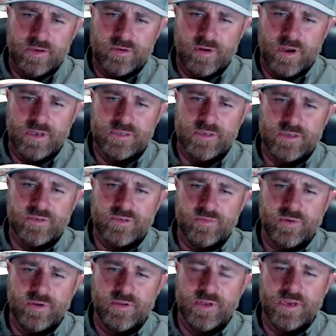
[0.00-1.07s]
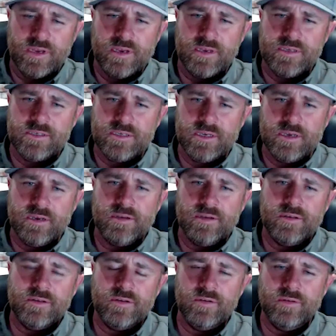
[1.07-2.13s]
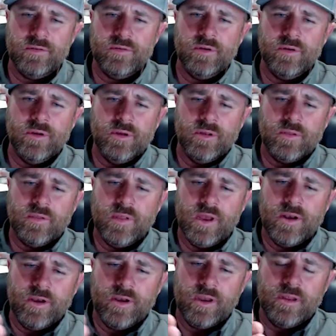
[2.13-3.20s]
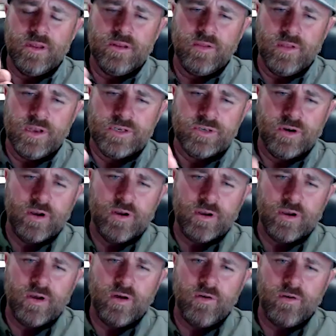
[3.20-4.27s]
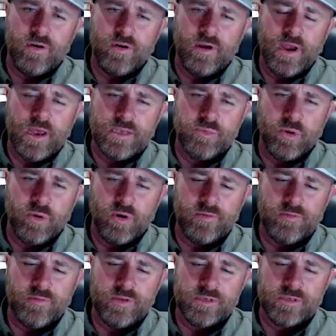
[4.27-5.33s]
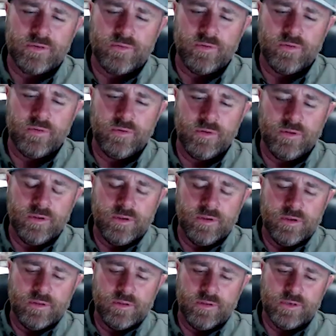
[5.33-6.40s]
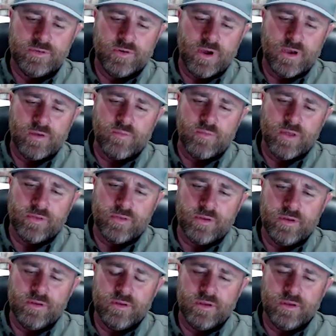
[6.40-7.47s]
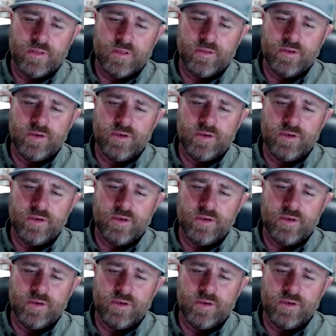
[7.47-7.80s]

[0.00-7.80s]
translates really easy to layering in the electronic collar as part of this tool. the training method, and